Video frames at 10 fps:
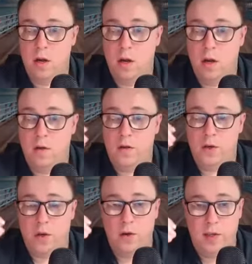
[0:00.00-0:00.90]
The
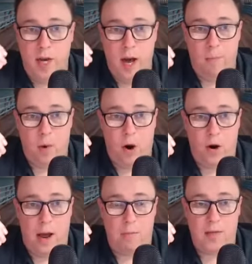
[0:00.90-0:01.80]
students in our
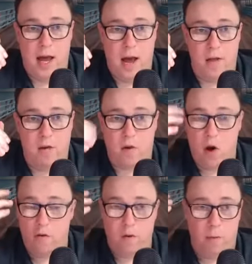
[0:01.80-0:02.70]
programs now that have
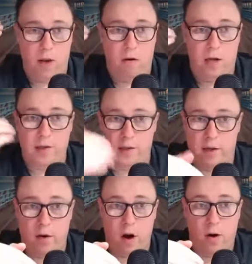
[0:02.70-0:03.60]
gone from literally
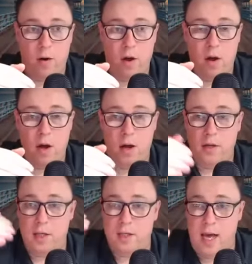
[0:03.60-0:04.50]
zero
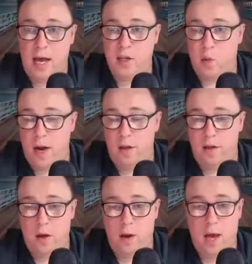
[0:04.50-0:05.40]
to 10, 20,
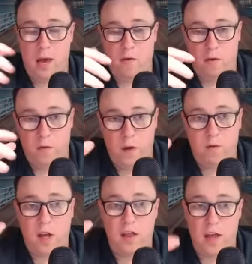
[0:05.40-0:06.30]
30, even
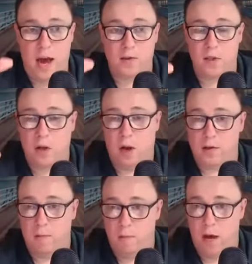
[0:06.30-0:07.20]
$50,000 a
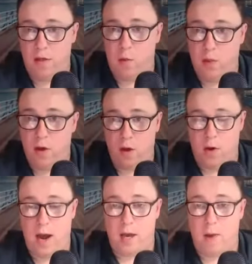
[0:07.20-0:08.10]
month with
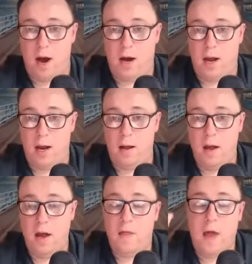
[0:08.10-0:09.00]
organic marketing,
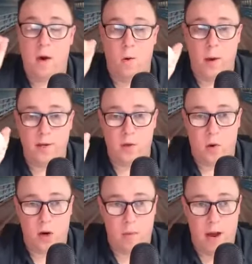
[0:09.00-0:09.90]
they're always
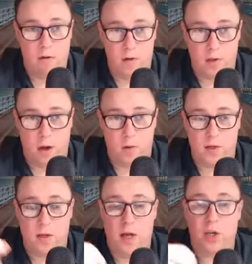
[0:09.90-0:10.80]
talking about results
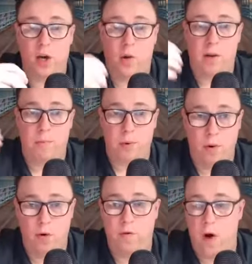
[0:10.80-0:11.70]
and they're showing
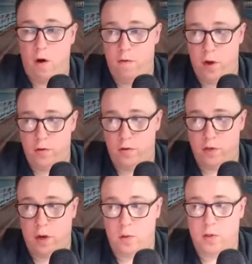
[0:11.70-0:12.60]
proof of those
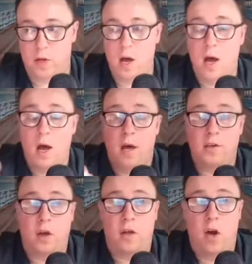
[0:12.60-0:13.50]
results.
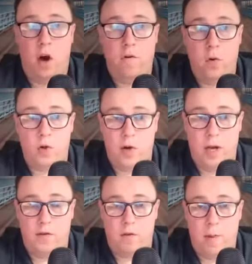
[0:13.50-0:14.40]
So the overall
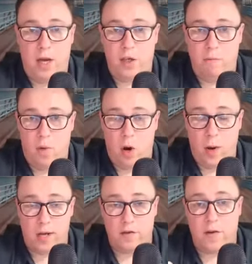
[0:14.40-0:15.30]
transformation model
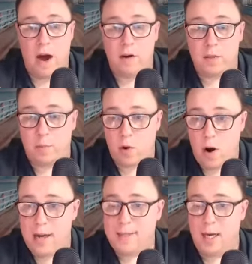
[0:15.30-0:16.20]
as far as
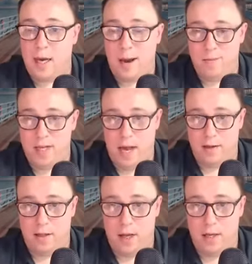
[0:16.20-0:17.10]
pricing comes down
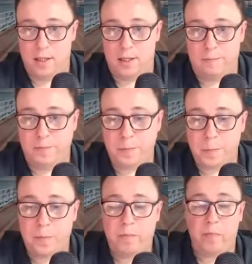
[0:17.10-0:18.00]
to this.
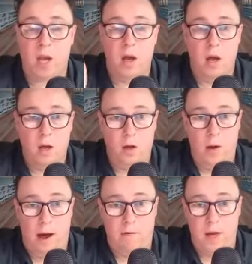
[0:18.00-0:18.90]
You
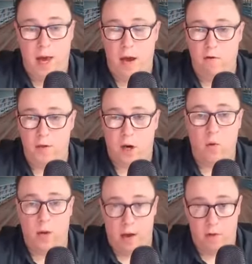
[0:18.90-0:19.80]
have the end result. We
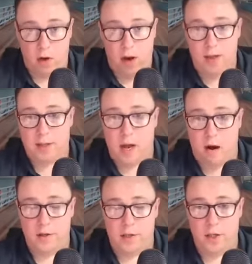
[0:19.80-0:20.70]
have your client's
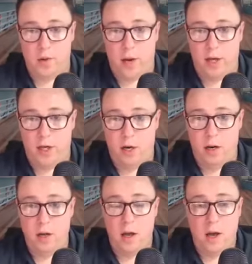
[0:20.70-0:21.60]
current situation
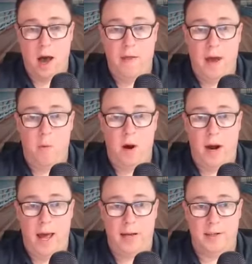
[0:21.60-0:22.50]
and they want an
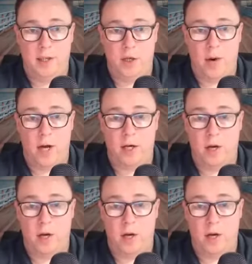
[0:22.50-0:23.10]
end situation.